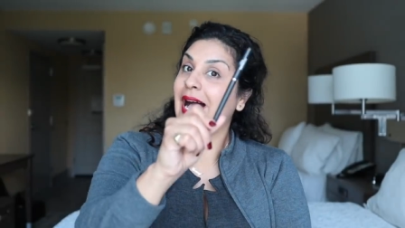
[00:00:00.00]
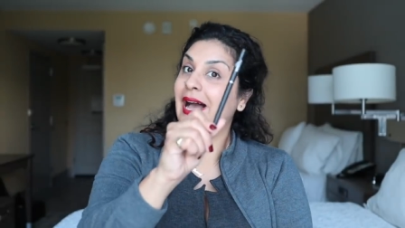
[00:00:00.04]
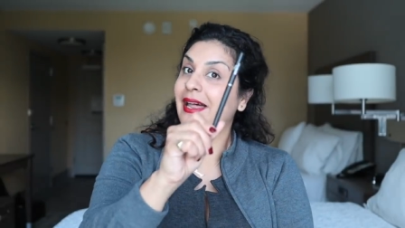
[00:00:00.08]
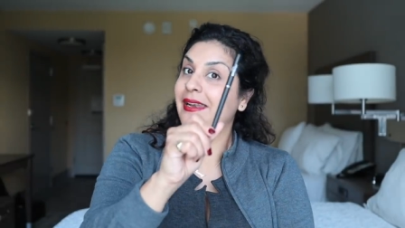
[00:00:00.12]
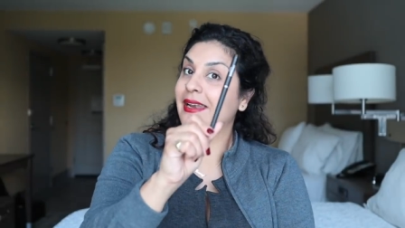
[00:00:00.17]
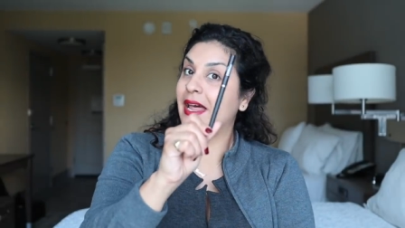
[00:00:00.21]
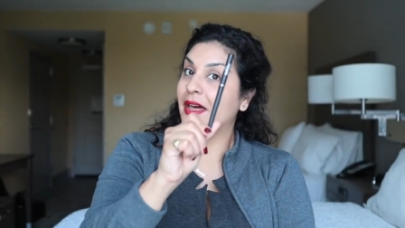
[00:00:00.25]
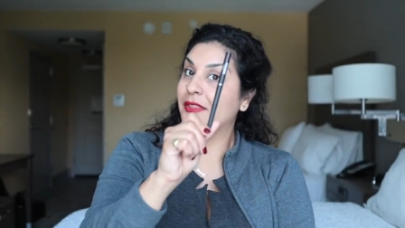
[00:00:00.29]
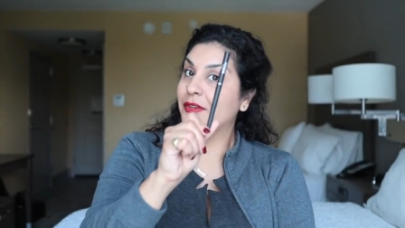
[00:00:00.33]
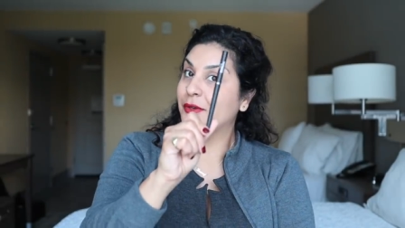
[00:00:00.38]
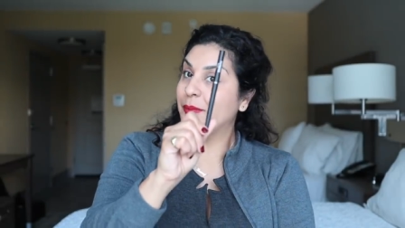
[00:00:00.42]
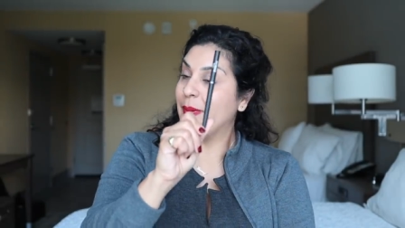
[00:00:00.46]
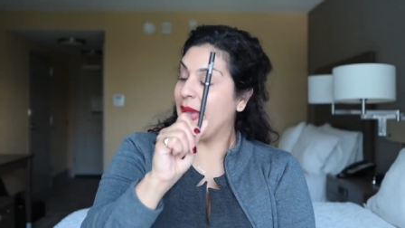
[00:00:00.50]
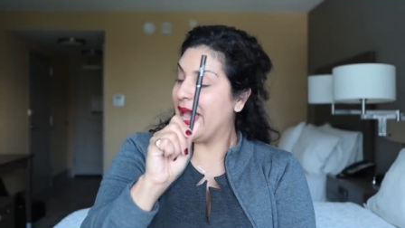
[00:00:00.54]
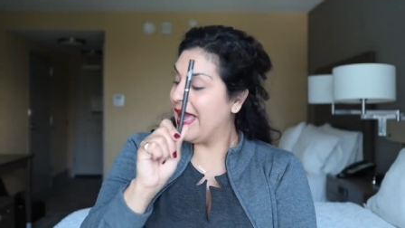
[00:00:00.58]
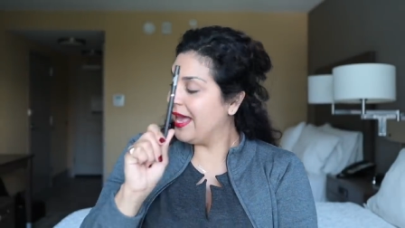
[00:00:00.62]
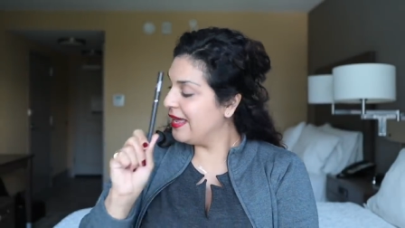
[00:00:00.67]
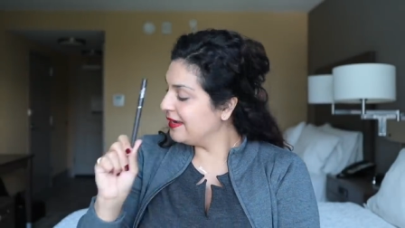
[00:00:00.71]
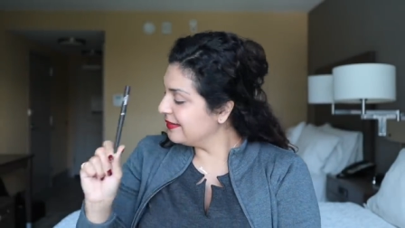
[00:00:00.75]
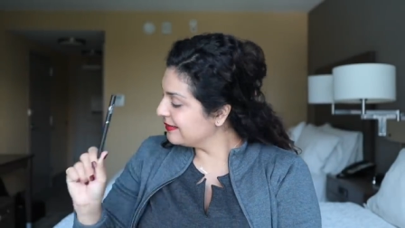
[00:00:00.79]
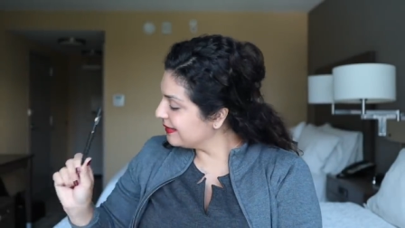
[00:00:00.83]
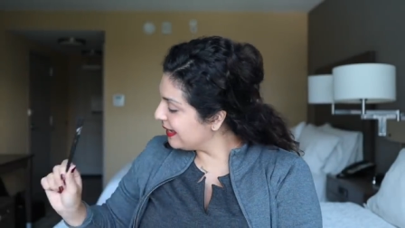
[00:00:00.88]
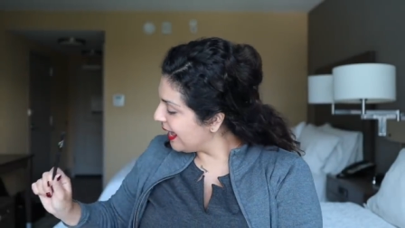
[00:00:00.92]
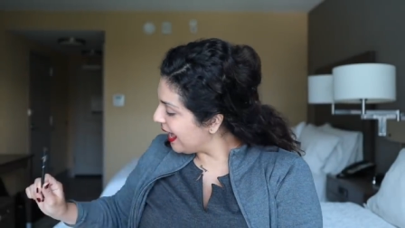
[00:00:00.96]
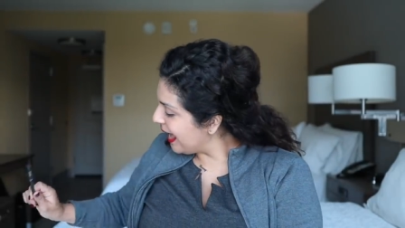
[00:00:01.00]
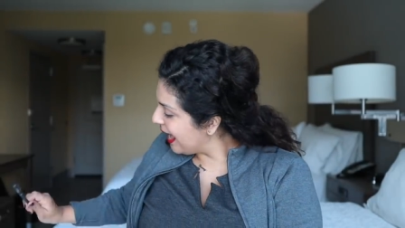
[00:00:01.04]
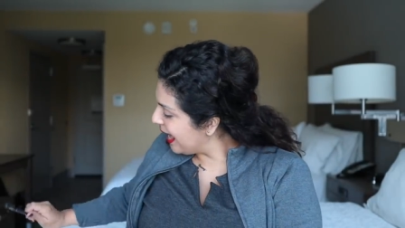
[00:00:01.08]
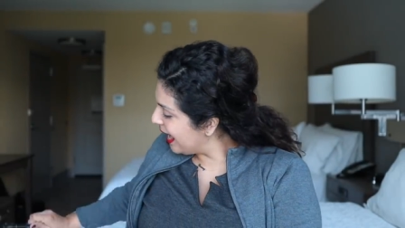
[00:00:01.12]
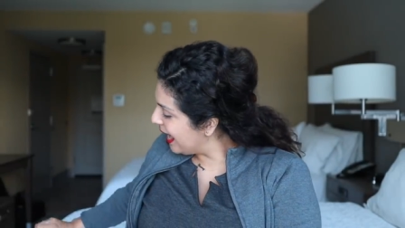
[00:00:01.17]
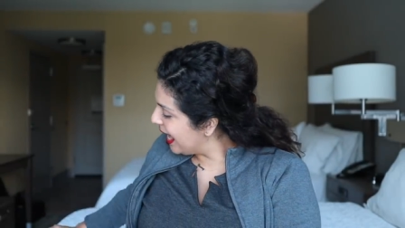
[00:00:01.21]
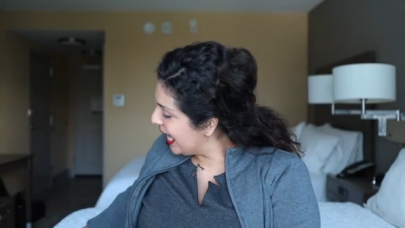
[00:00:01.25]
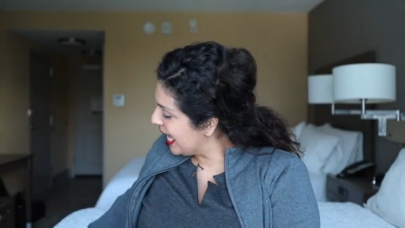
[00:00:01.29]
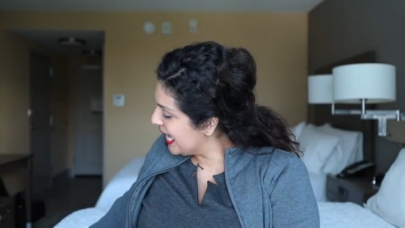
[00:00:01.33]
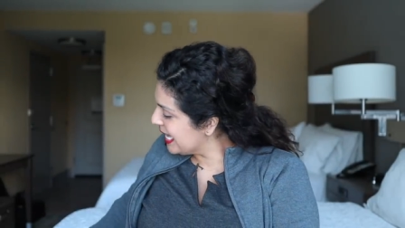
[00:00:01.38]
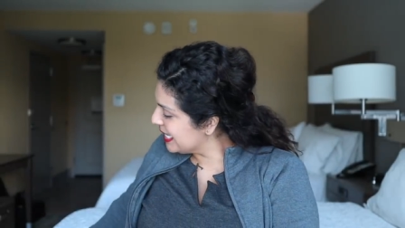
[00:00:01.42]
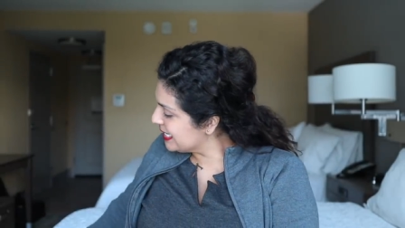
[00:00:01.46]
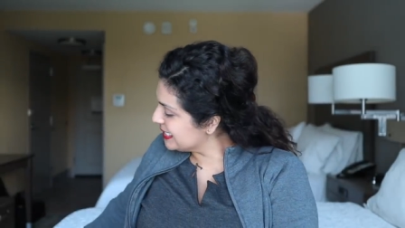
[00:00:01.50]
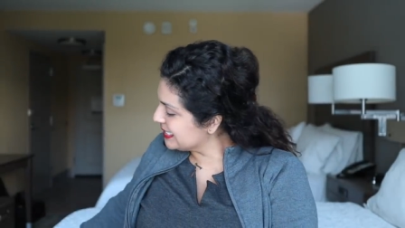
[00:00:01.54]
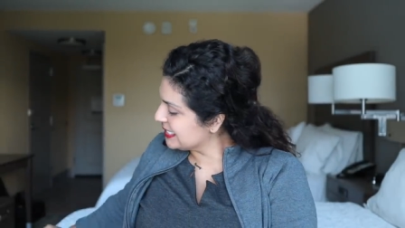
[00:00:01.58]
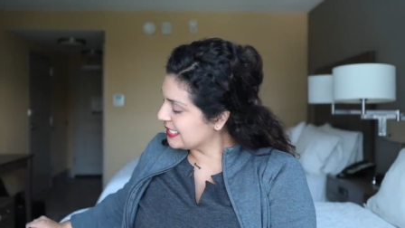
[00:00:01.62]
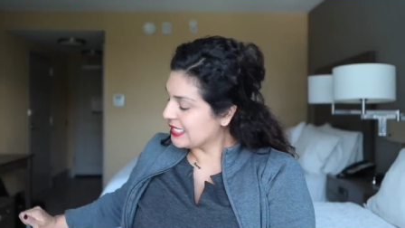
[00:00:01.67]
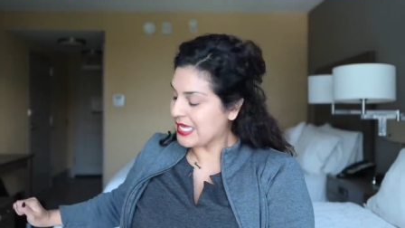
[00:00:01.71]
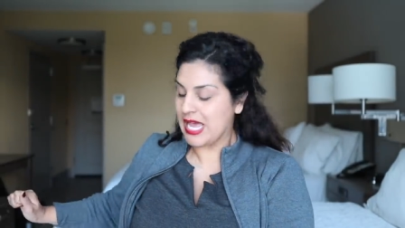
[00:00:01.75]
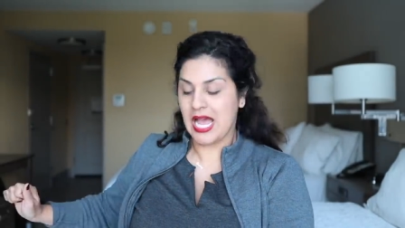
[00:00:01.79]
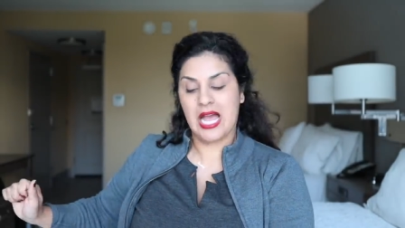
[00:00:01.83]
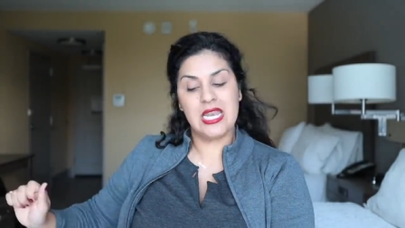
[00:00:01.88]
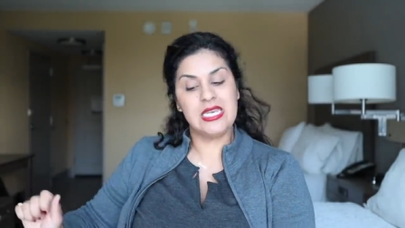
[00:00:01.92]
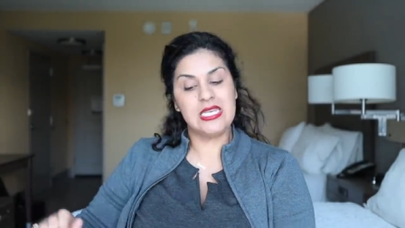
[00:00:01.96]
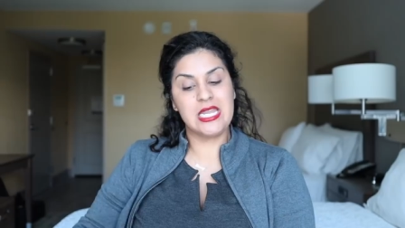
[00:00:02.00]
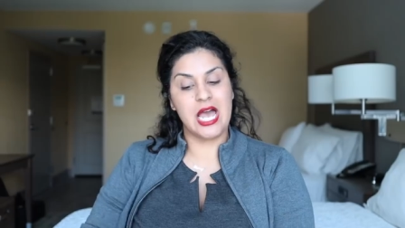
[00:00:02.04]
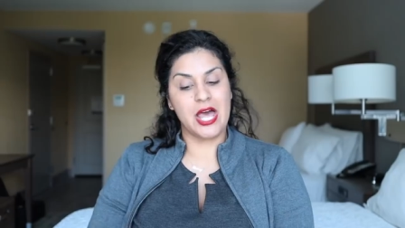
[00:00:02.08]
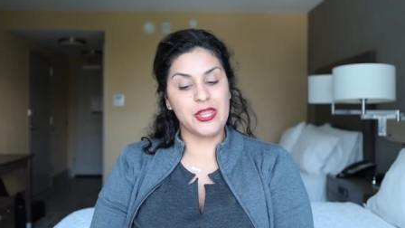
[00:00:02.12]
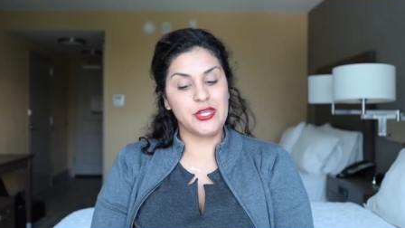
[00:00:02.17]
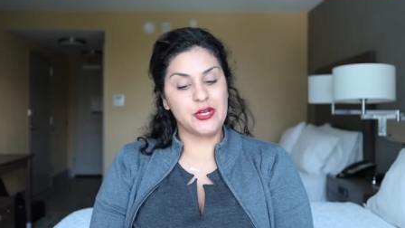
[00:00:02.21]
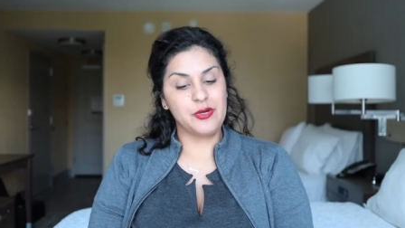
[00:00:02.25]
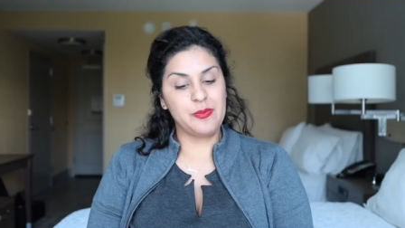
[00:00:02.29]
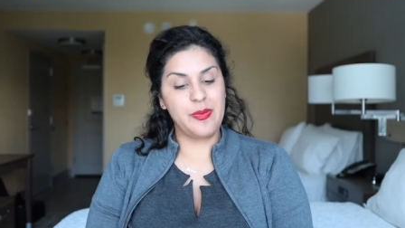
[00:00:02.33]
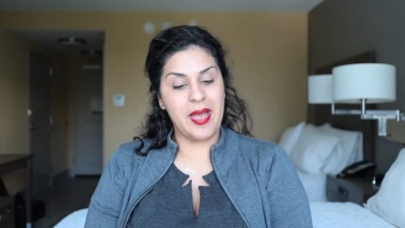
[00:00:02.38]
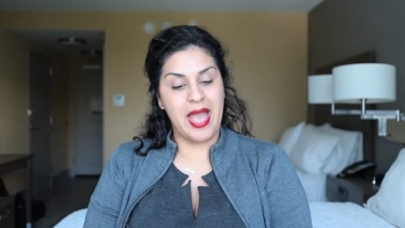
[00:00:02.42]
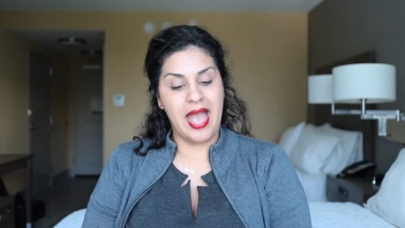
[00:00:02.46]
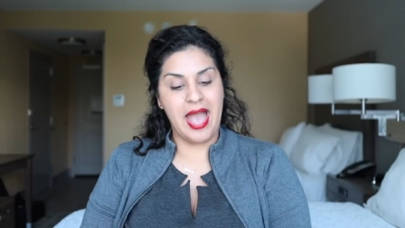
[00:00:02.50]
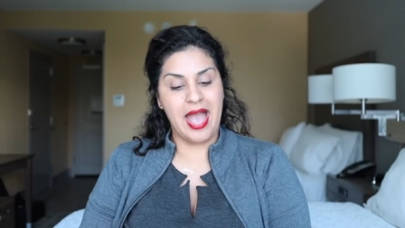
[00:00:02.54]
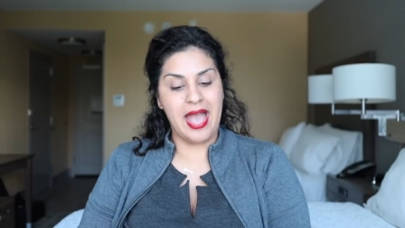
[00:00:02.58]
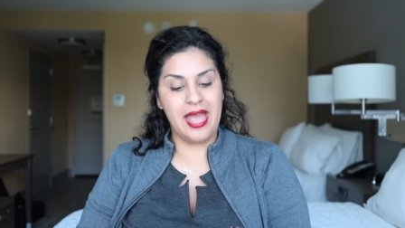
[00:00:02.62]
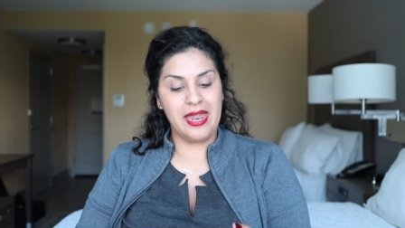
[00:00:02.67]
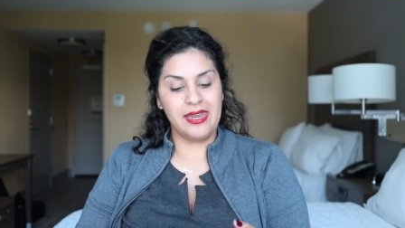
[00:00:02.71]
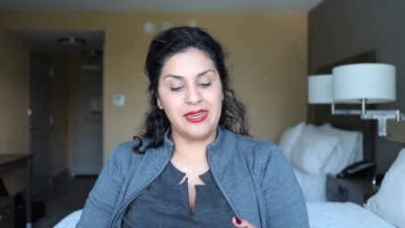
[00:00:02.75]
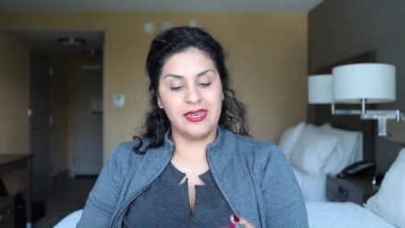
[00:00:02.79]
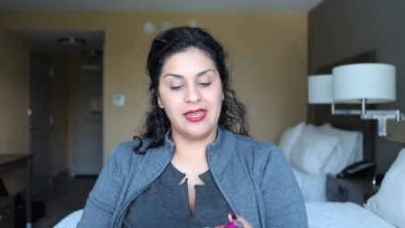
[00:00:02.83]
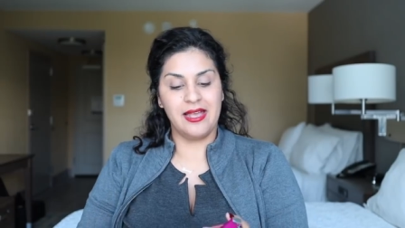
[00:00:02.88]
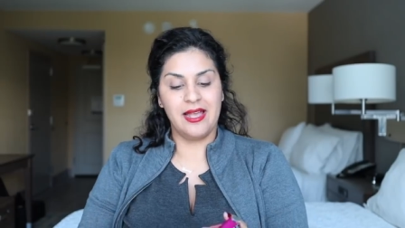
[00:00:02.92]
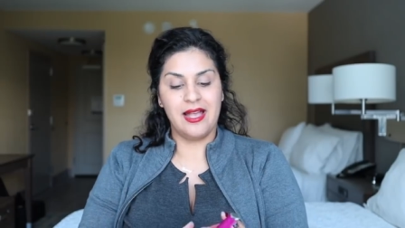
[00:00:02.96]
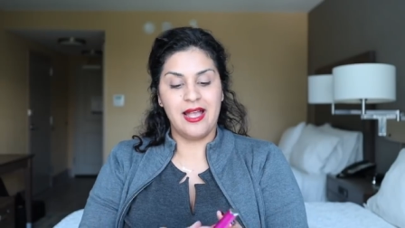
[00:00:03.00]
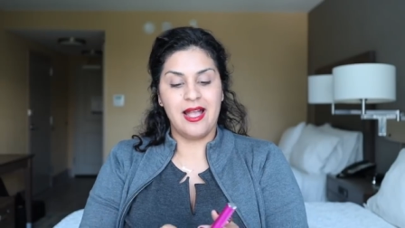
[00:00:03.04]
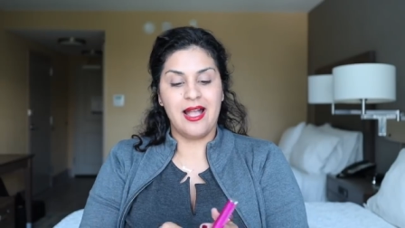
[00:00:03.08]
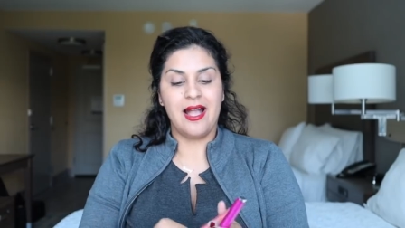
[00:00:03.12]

Another pen, guys, another pen.